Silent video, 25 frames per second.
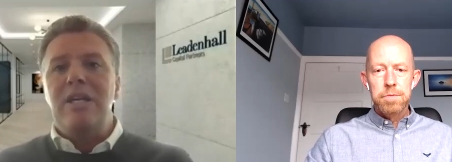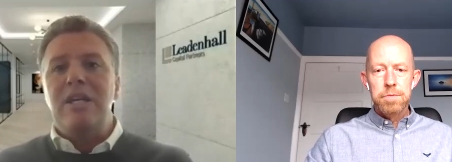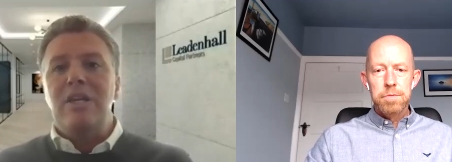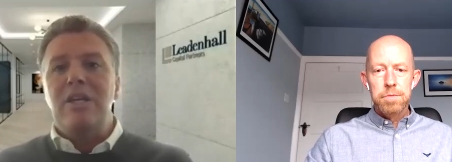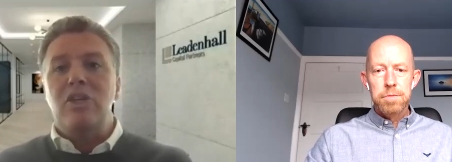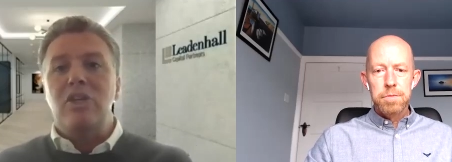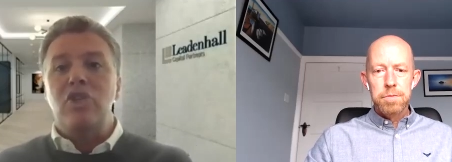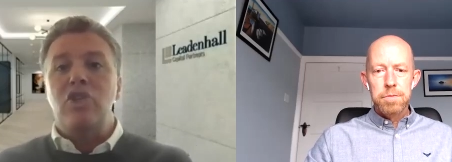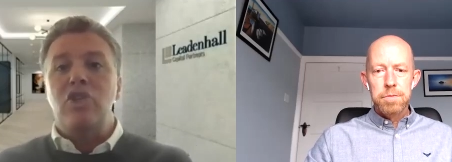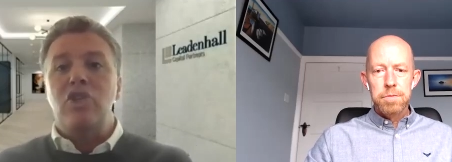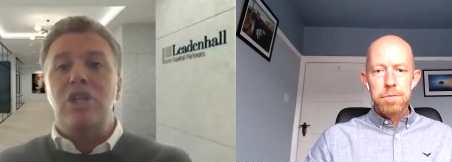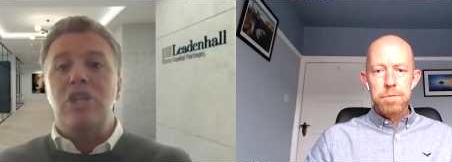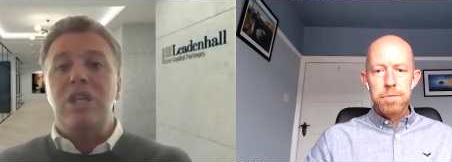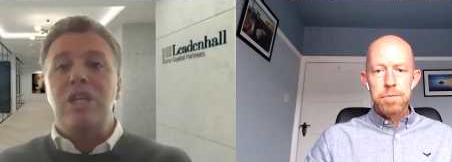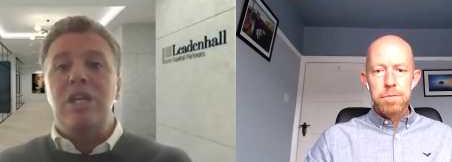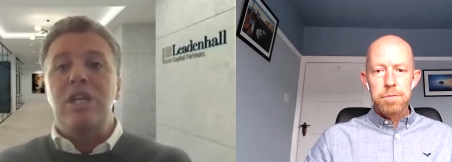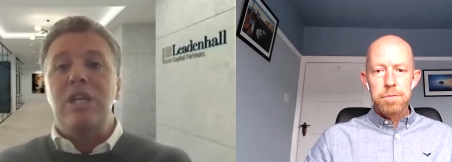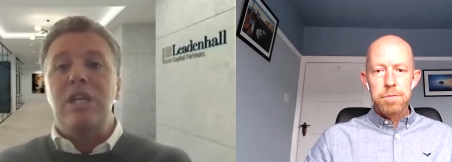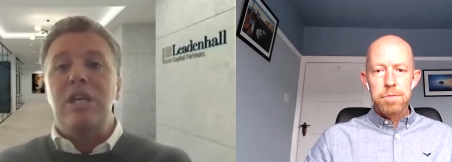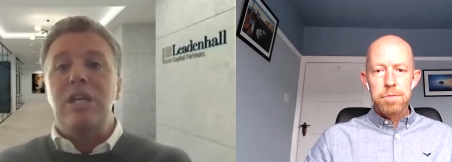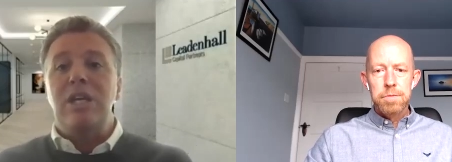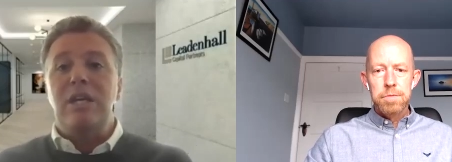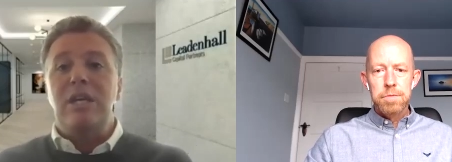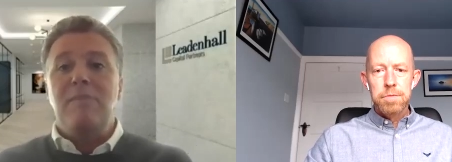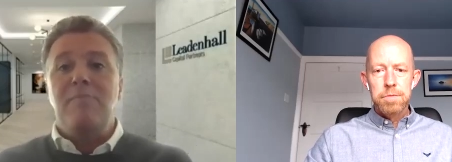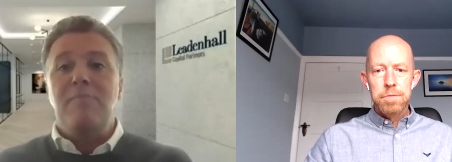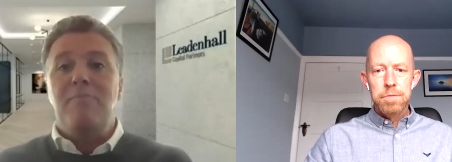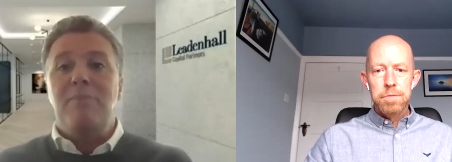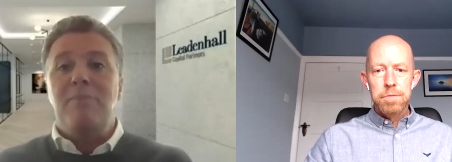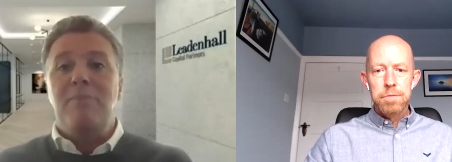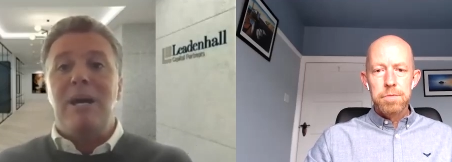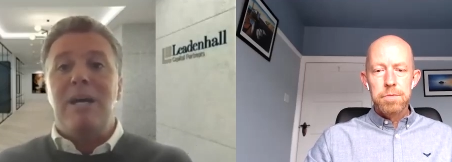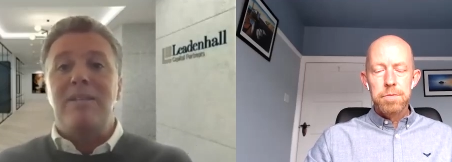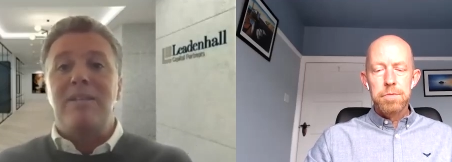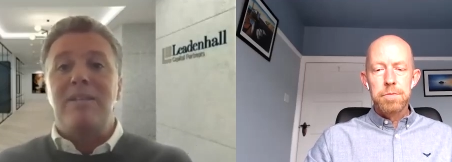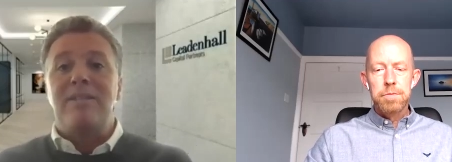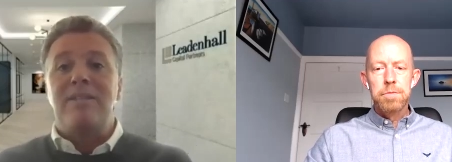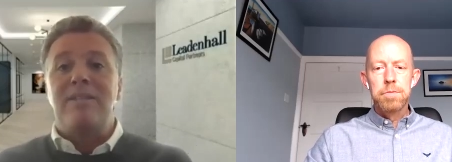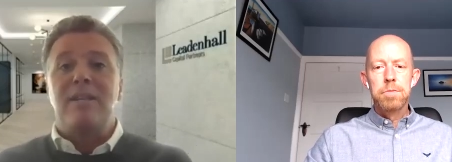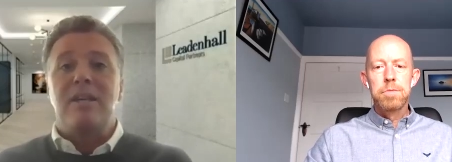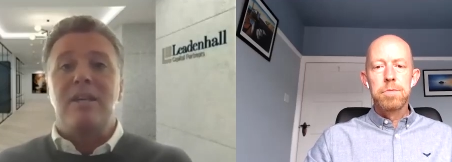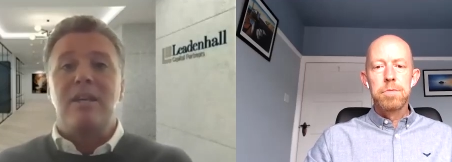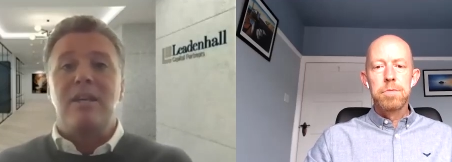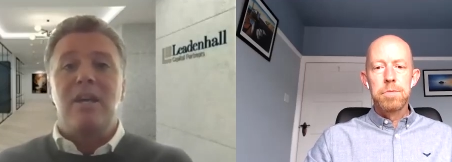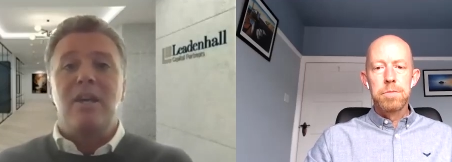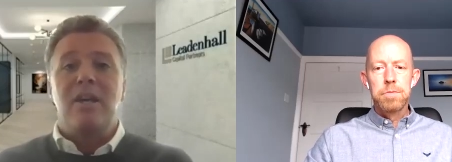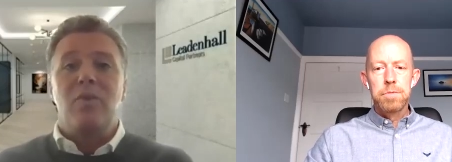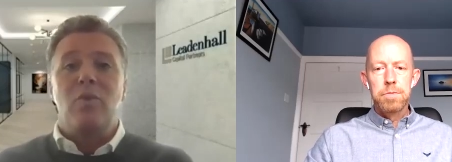Speaker 1: ESG impact, uh,